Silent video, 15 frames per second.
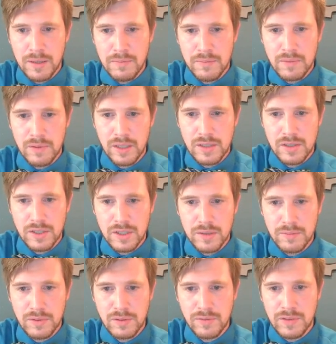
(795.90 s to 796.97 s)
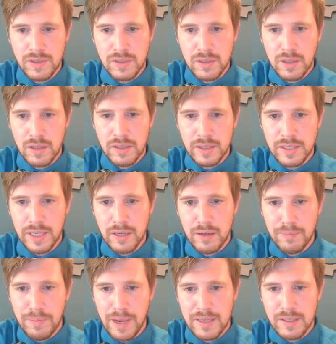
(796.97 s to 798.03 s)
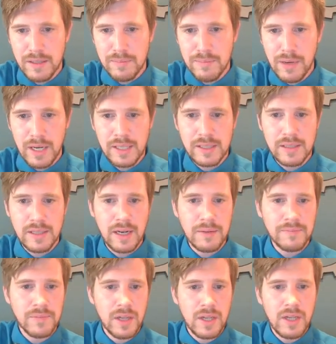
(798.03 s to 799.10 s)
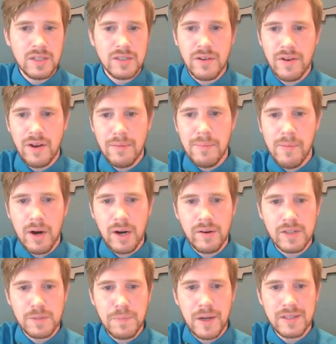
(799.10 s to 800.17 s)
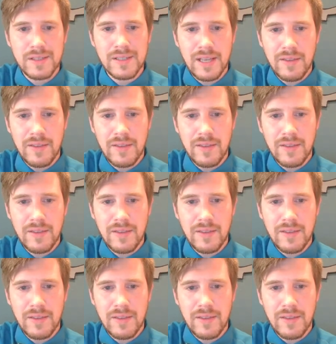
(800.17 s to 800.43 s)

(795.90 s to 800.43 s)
Let's just move this on down past the mines there. So I've got my market responses.